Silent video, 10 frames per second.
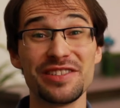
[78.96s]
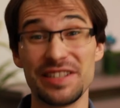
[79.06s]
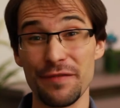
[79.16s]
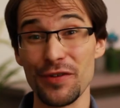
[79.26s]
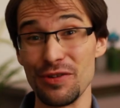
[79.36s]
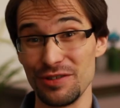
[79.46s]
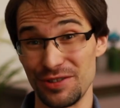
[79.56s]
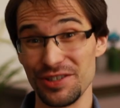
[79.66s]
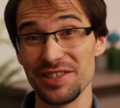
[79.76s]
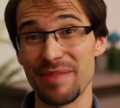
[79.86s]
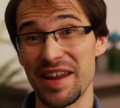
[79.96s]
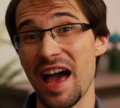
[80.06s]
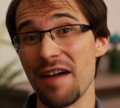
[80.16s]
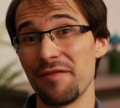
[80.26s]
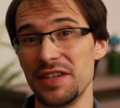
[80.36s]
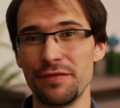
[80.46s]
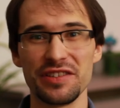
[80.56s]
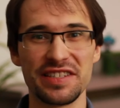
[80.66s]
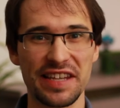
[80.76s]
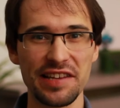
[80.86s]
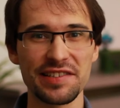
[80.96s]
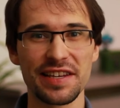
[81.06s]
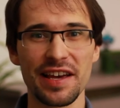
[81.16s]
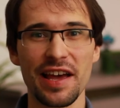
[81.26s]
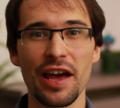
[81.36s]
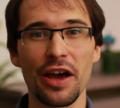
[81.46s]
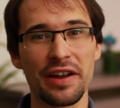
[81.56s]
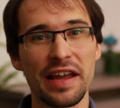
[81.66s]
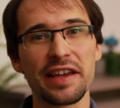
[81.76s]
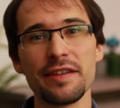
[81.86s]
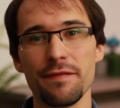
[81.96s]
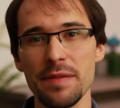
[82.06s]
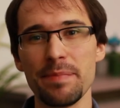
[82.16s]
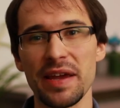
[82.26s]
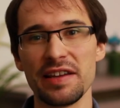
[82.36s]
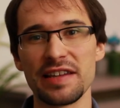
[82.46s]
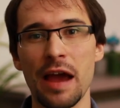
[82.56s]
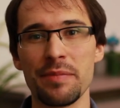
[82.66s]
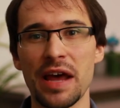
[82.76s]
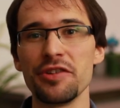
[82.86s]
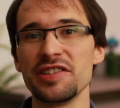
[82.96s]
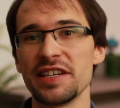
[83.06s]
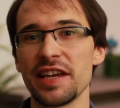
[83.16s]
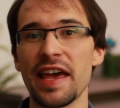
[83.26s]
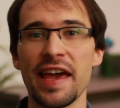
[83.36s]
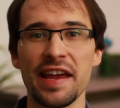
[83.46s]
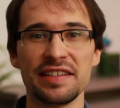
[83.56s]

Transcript: different users might have different tastes, unlike in VPaint, I'm now using a